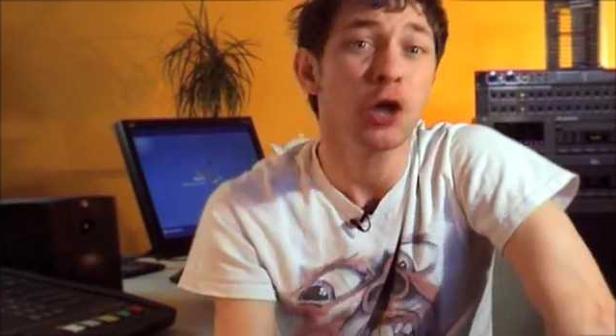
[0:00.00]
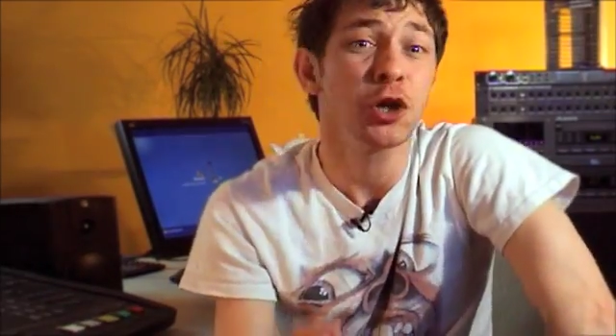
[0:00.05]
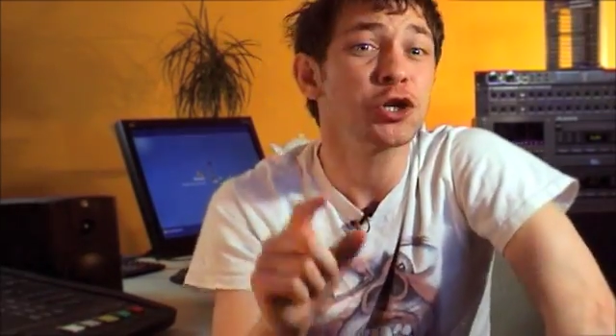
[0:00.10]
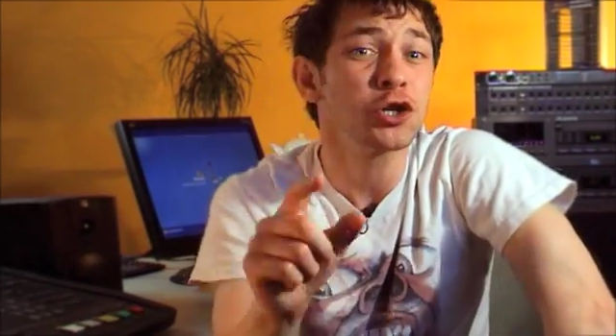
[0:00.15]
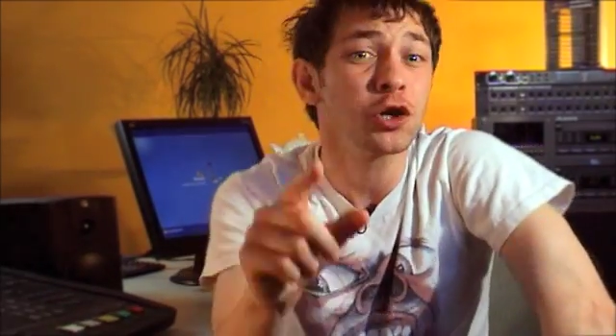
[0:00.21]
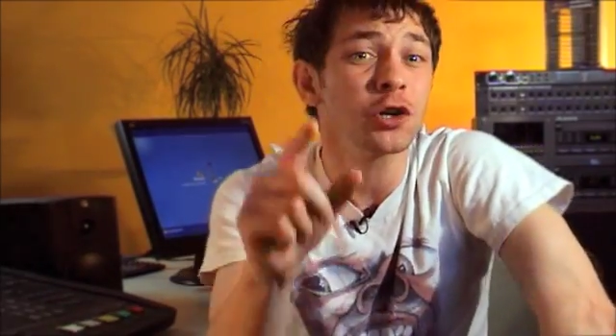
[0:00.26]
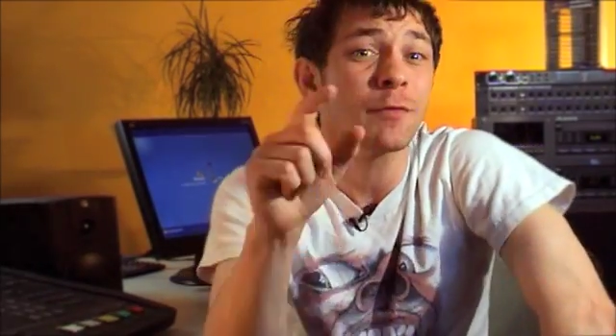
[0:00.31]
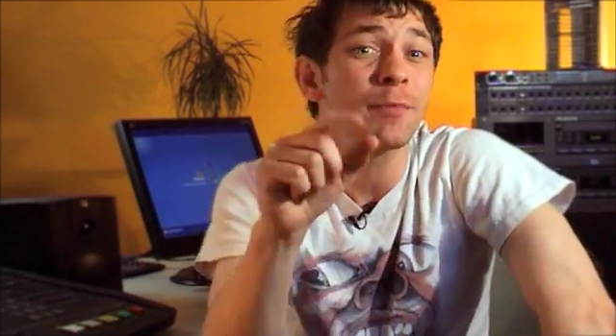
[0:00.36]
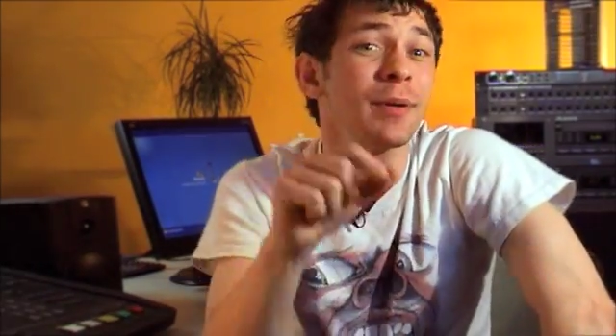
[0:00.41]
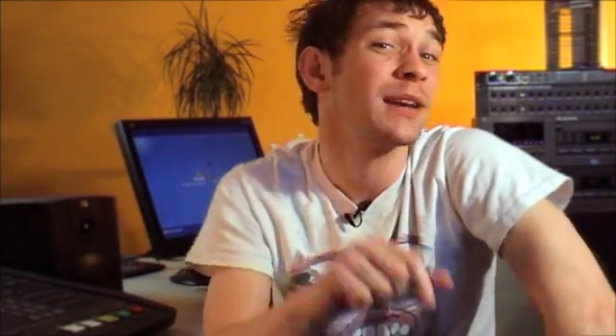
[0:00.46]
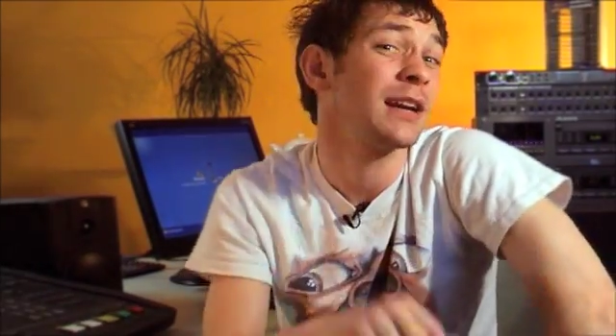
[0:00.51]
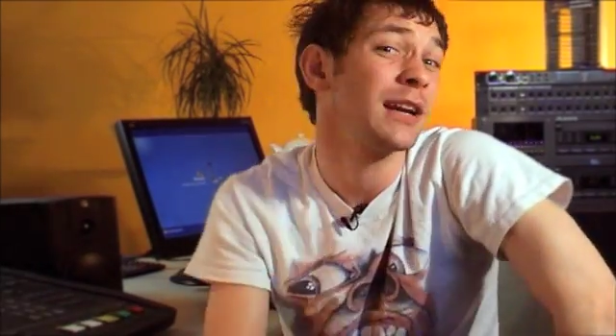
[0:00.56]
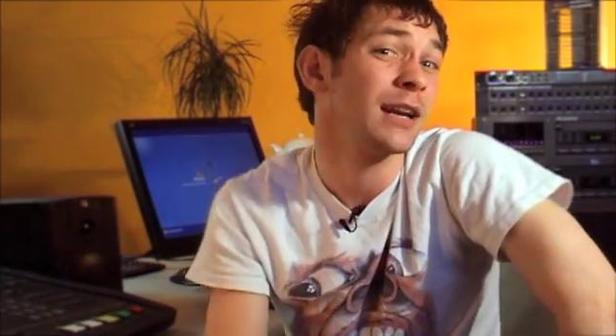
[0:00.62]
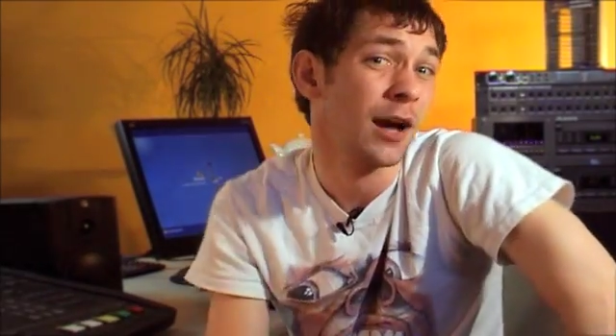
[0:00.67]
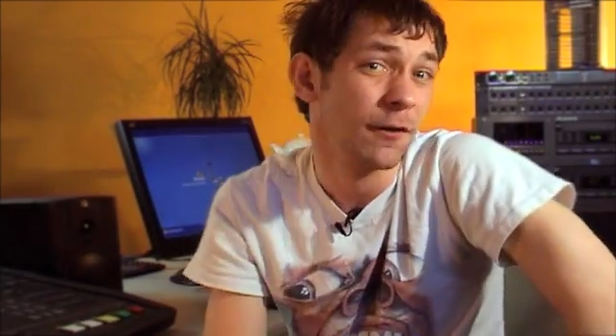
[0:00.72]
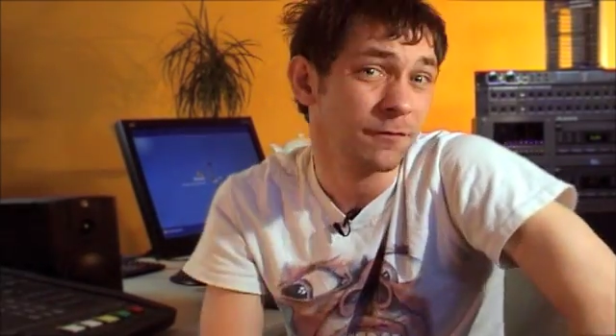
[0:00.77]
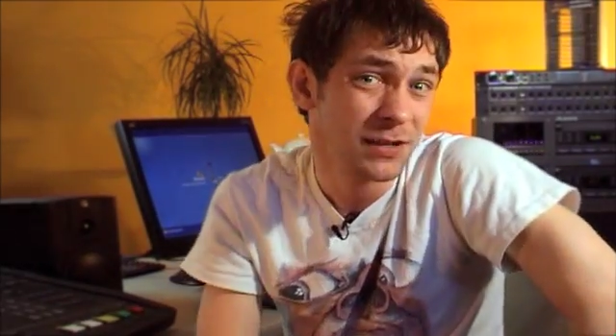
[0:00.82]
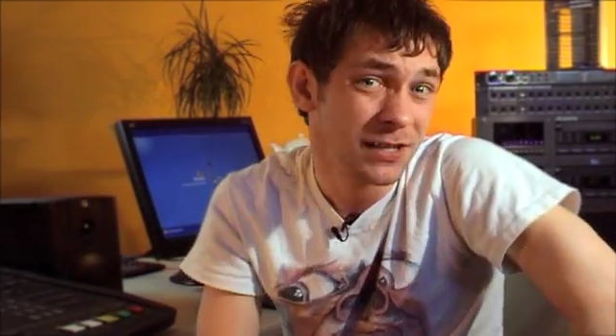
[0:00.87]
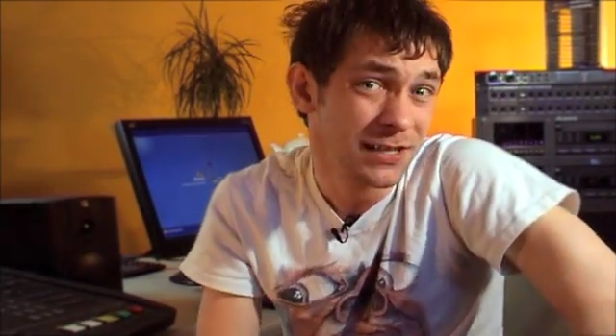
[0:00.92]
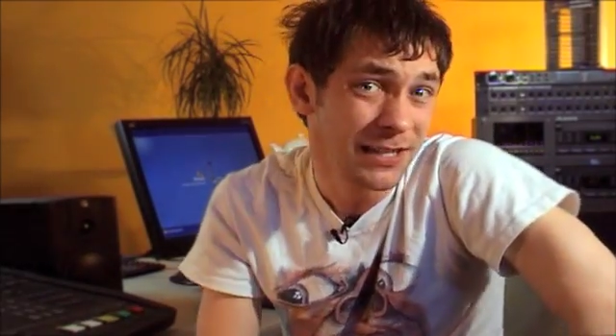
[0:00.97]
should have been
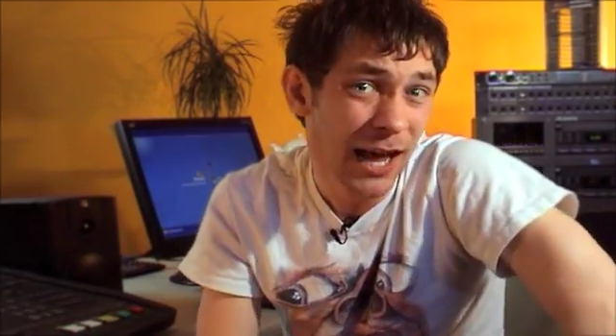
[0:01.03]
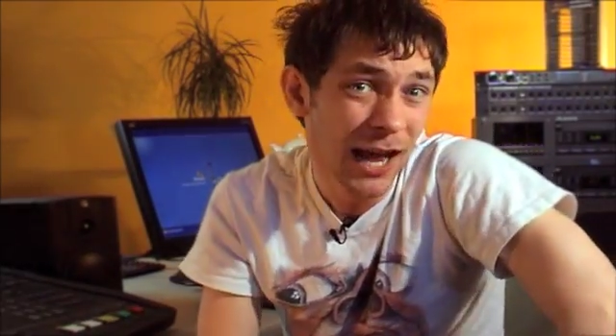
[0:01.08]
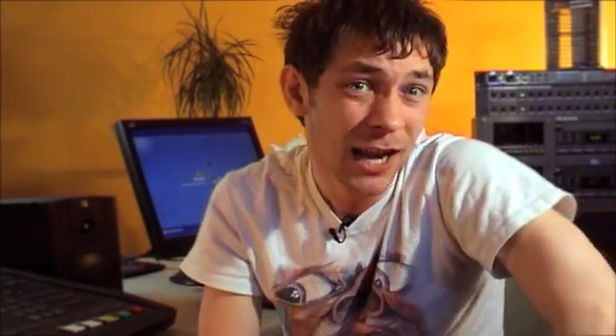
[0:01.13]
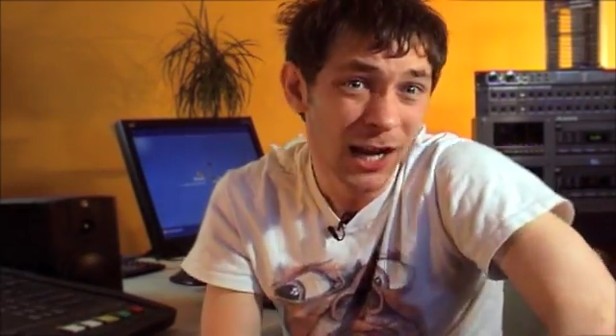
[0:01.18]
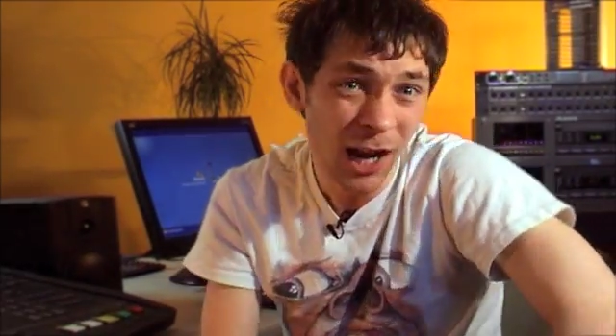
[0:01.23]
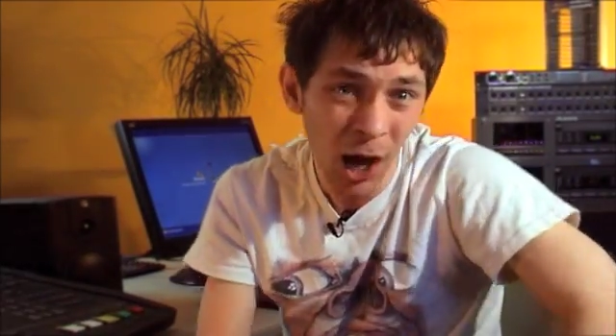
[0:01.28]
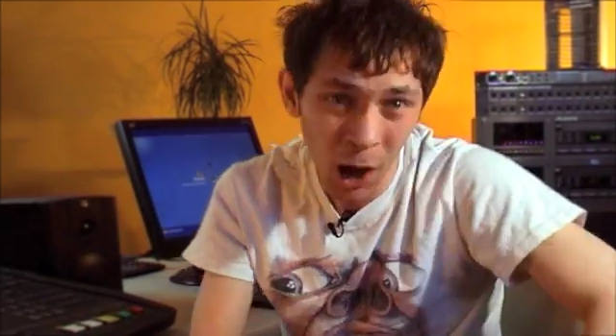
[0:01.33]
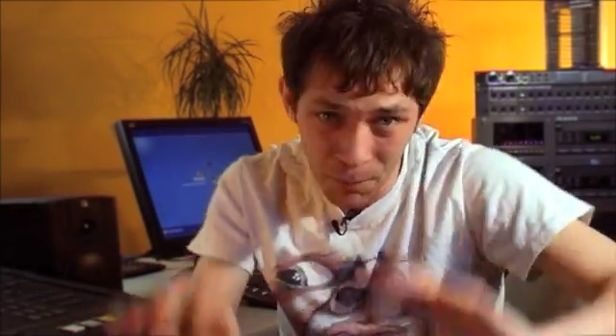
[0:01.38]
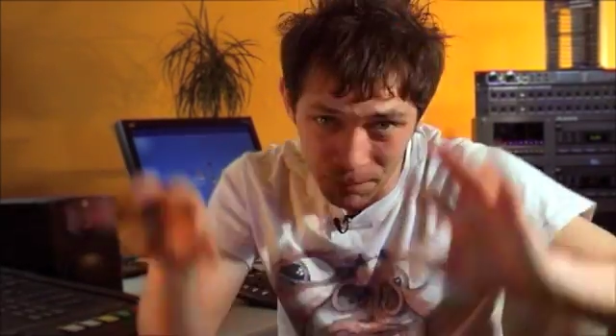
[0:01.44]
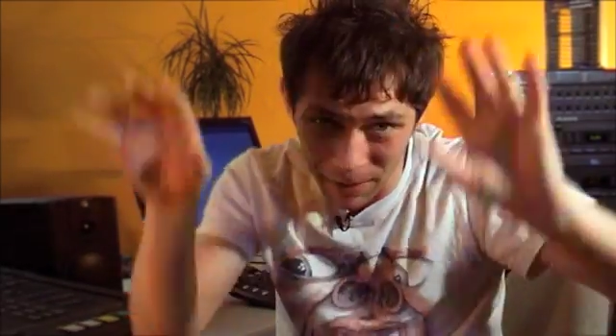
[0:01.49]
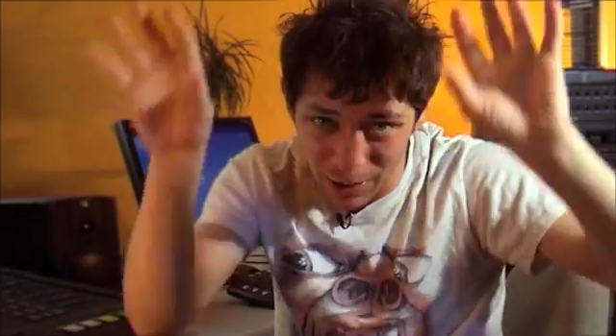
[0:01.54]
enough to set alarm